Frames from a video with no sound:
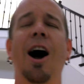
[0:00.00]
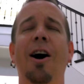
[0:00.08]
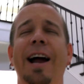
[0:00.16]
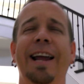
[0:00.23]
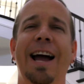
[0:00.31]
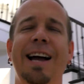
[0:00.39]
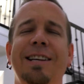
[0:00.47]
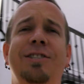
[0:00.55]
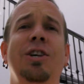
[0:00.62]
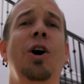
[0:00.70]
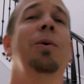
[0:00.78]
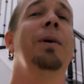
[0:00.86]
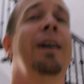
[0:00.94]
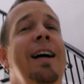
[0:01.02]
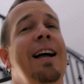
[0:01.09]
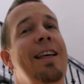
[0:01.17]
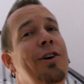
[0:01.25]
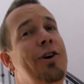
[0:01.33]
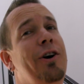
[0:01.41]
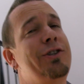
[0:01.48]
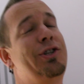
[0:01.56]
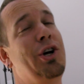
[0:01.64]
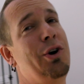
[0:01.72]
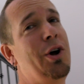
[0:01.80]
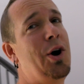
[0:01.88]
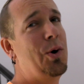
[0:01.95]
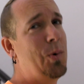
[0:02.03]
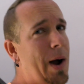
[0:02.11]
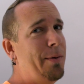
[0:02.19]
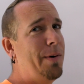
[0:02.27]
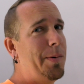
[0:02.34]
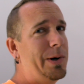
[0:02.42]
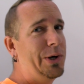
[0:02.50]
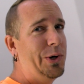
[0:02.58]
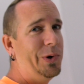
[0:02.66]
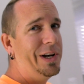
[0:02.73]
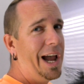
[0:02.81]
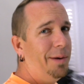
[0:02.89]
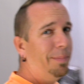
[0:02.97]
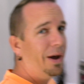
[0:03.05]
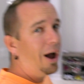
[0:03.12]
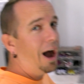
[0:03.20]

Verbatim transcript: All right, guys, so the girls don't know quite what we're doing yet, but